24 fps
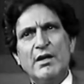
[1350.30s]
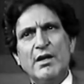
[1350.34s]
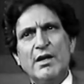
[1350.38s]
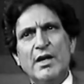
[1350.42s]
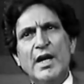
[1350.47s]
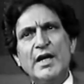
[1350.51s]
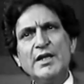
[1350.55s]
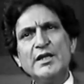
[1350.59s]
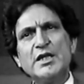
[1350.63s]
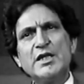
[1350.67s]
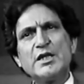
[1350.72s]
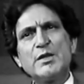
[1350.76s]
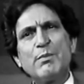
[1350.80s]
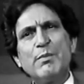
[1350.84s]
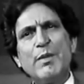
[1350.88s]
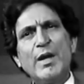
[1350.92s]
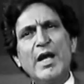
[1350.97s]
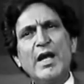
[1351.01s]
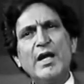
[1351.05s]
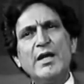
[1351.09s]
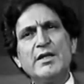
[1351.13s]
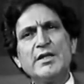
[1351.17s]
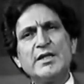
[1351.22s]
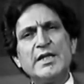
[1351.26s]
had this
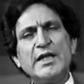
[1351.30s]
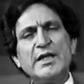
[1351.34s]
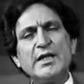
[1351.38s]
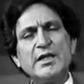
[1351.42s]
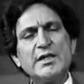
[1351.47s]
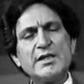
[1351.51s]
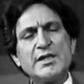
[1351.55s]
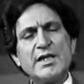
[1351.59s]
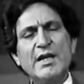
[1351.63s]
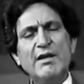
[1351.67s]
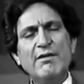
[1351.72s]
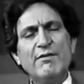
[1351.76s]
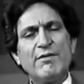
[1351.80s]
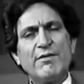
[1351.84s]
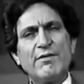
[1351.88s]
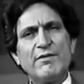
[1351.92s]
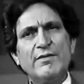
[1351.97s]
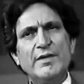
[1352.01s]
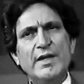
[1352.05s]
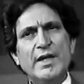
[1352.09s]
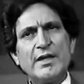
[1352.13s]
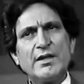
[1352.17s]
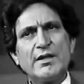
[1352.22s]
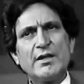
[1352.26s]
plan set itself
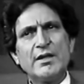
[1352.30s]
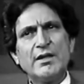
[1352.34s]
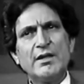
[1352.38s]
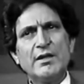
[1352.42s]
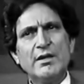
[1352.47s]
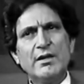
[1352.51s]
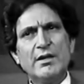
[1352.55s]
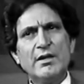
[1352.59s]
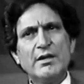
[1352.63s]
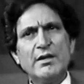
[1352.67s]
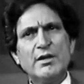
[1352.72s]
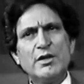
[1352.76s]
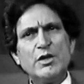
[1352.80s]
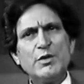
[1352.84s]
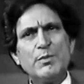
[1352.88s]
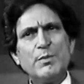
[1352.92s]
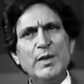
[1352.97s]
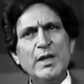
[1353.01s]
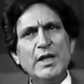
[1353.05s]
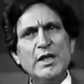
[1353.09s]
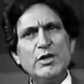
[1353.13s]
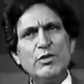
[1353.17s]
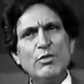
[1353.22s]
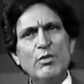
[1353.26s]
that
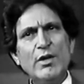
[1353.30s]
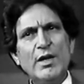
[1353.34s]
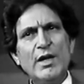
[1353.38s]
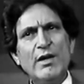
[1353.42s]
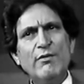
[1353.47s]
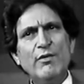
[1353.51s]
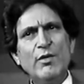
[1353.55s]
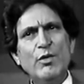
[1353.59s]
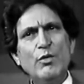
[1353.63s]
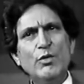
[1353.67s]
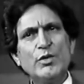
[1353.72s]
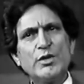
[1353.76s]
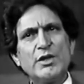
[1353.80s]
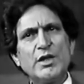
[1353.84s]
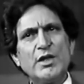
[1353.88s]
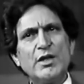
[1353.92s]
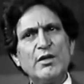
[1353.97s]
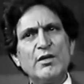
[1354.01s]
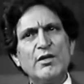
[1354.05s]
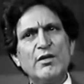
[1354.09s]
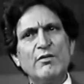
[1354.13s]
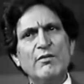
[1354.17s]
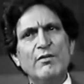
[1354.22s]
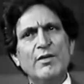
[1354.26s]
spiritual
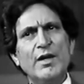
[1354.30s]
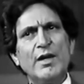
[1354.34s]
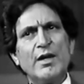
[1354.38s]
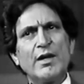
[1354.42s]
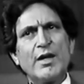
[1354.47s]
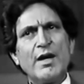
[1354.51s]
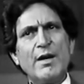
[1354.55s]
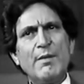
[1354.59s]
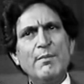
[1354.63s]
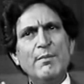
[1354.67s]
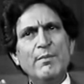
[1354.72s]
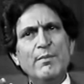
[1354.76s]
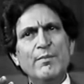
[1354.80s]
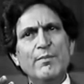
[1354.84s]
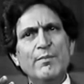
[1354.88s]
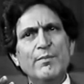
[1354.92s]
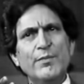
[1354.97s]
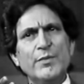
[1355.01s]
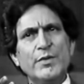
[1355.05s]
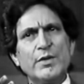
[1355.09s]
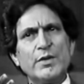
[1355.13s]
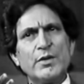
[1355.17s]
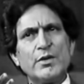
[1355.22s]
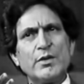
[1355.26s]
evolution will come
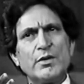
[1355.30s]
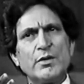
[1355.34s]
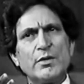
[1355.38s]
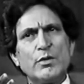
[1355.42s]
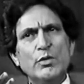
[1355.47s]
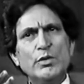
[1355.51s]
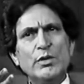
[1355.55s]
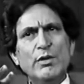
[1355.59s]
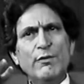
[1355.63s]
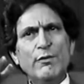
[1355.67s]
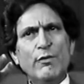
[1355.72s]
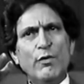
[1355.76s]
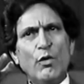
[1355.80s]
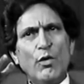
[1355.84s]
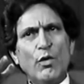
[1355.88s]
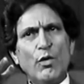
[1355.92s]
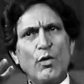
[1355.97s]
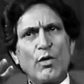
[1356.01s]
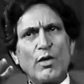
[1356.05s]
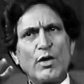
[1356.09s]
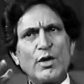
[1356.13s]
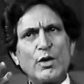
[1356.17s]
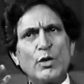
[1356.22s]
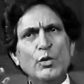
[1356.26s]
to the
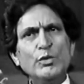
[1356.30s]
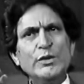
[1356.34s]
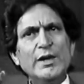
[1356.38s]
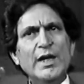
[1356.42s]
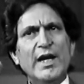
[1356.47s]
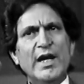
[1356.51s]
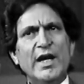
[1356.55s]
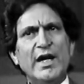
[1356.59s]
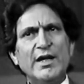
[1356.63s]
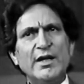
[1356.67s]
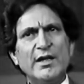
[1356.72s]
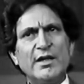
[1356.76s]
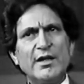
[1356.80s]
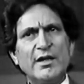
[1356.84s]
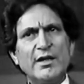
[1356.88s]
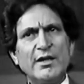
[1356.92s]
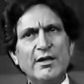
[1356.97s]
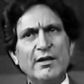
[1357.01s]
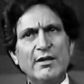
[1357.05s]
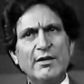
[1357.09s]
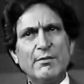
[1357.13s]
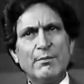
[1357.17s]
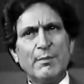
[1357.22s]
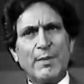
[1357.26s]
fore, to the head,
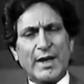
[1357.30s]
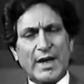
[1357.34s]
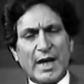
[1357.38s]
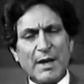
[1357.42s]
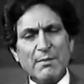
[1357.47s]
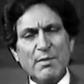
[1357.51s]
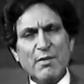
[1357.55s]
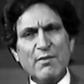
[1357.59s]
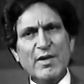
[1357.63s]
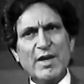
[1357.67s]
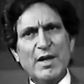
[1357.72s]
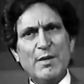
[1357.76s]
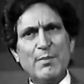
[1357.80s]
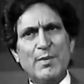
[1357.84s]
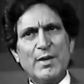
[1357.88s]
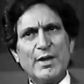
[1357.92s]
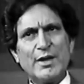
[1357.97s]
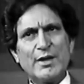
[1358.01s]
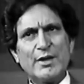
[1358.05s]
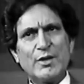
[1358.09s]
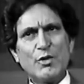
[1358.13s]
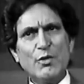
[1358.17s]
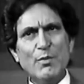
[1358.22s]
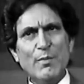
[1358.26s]
become
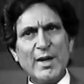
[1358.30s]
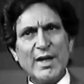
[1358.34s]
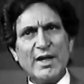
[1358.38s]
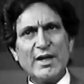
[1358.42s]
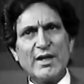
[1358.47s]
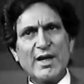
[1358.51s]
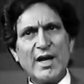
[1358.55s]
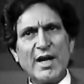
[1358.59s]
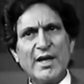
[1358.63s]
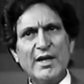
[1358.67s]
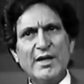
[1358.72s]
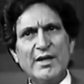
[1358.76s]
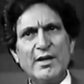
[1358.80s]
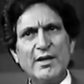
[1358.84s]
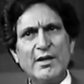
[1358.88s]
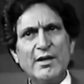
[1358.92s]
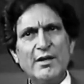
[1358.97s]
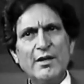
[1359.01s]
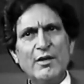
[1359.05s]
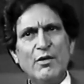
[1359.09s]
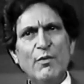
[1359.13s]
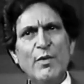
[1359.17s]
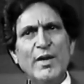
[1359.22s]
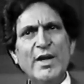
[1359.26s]
available to mankind
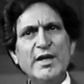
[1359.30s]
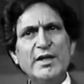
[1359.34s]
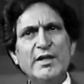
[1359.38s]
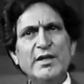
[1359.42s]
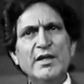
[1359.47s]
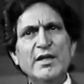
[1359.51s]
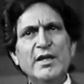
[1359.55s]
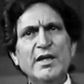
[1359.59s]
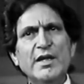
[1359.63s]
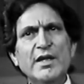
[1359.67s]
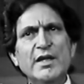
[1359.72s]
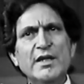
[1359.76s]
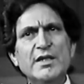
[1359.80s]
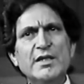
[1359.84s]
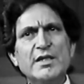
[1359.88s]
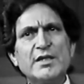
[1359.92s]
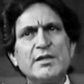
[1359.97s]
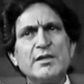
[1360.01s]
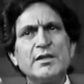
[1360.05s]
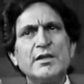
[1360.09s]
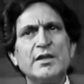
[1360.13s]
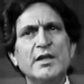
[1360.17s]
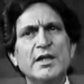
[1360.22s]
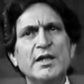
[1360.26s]
when it
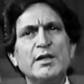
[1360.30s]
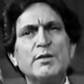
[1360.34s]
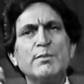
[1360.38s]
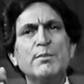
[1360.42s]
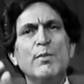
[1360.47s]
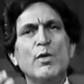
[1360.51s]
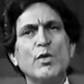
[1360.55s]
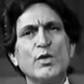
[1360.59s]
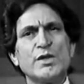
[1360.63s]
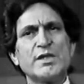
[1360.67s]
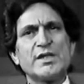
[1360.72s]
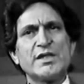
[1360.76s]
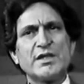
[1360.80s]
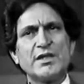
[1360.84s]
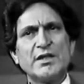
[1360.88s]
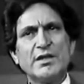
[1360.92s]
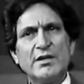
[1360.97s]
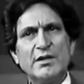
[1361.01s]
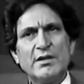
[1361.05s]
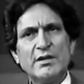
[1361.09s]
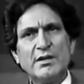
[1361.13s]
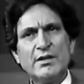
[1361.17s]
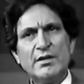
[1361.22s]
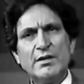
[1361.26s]
needs it most.
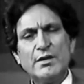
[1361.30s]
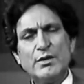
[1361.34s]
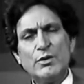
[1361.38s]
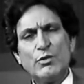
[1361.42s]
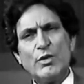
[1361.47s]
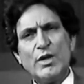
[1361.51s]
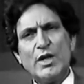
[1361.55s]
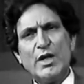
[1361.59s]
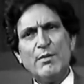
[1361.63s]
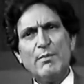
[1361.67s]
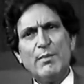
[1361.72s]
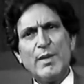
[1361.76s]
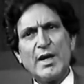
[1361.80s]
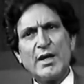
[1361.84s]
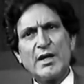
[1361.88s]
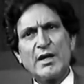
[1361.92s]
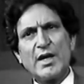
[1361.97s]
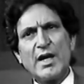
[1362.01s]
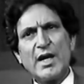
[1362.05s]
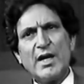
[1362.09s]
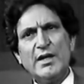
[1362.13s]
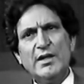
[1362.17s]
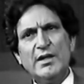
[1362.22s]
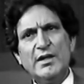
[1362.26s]
Today,
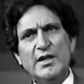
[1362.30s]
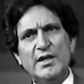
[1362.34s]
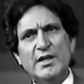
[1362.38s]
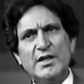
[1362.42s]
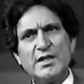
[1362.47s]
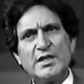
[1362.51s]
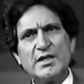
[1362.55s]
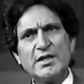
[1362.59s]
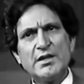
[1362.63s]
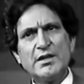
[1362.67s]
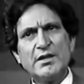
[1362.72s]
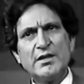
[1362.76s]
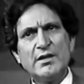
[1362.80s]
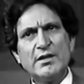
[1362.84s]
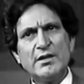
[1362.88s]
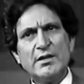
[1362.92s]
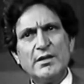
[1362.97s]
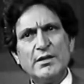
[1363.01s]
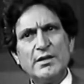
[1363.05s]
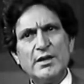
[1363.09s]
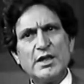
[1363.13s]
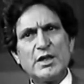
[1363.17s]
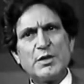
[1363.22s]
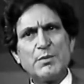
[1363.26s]
mankind needs
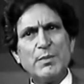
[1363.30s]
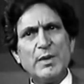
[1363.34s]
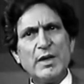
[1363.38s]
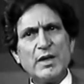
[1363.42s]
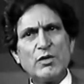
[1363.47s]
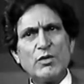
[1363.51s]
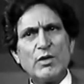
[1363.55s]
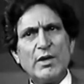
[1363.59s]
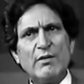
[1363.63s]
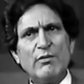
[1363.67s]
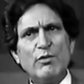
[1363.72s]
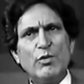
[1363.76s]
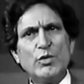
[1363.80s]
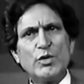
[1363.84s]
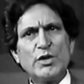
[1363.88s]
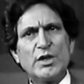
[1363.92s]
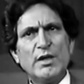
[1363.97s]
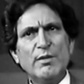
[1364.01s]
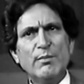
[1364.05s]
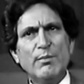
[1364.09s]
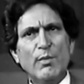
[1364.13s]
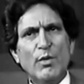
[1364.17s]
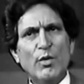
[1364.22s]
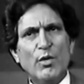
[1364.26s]
the spiritual
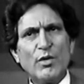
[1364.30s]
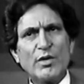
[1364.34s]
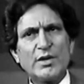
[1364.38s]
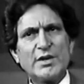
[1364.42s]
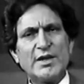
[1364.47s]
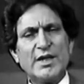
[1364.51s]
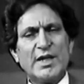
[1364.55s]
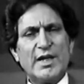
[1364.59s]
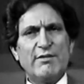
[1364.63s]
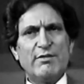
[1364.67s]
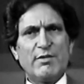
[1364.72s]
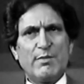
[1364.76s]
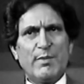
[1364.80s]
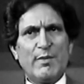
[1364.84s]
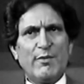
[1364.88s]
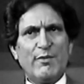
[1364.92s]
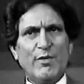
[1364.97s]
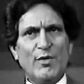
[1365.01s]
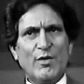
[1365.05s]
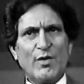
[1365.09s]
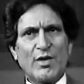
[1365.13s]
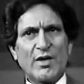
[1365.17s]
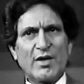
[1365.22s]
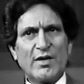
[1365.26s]
evolution more than ever
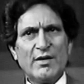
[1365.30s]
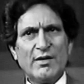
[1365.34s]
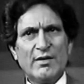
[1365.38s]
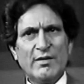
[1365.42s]
before.